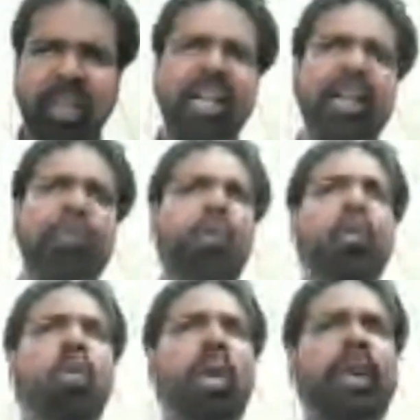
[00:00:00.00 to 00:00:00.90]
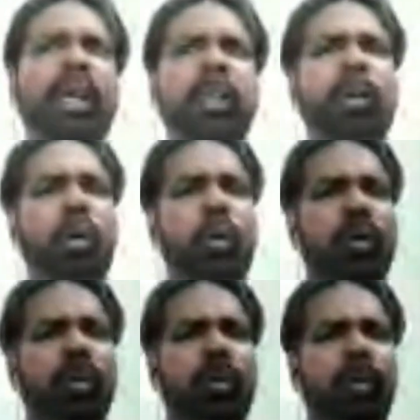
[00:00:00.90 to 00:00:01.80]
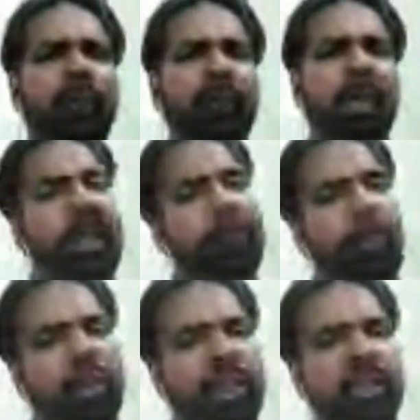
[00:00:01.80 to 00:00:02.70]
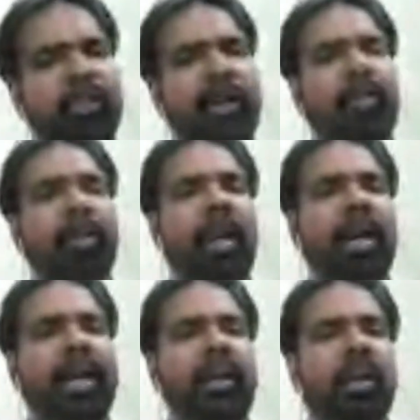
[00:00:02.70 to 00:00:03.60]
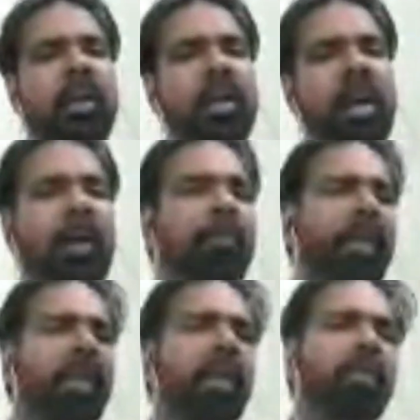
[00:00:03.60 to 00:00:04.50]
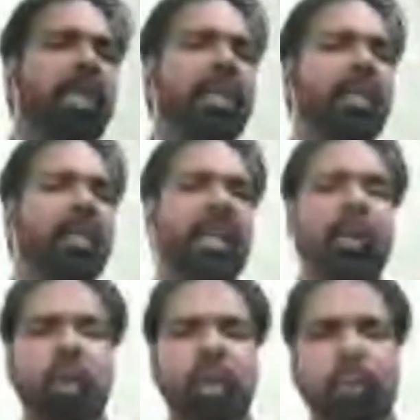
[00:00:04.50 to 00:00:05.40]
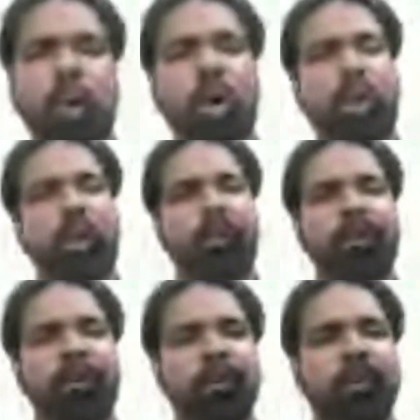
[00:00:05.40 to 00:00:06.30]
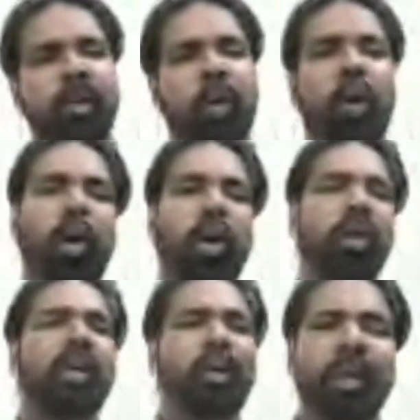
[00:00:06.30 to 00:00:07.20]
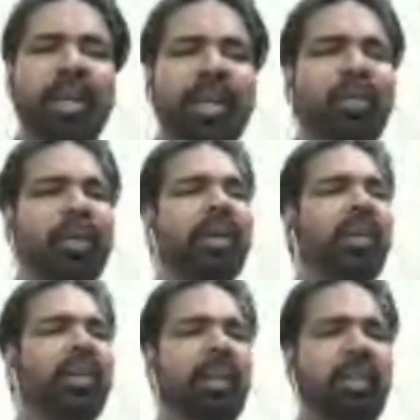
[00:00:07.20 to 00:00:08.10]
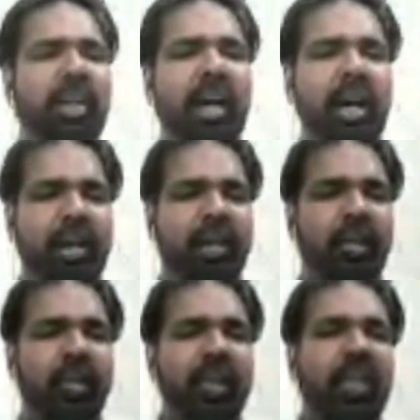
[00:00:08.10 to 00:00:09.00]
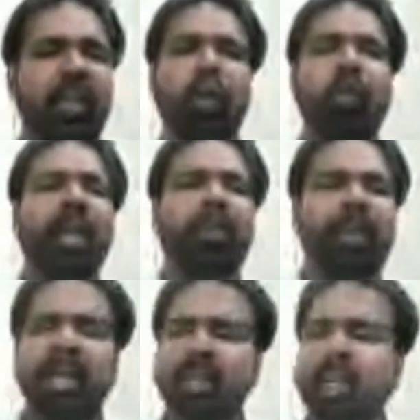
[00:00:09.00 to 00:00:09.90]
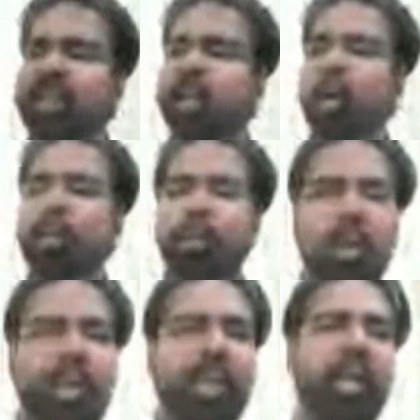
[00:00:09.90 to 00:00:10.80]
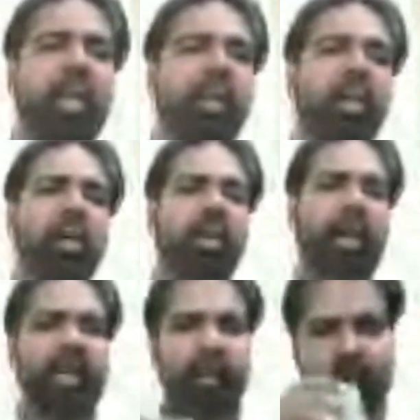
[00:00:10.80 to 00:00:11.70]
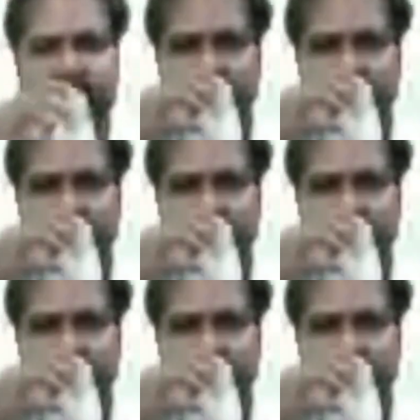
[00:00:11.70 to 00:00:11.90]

if you Google and explore the politics behind Humpty Dumpty sat on a wall or Twinkle Twinkle Little Star, you will be amazed that they are all political write-ups.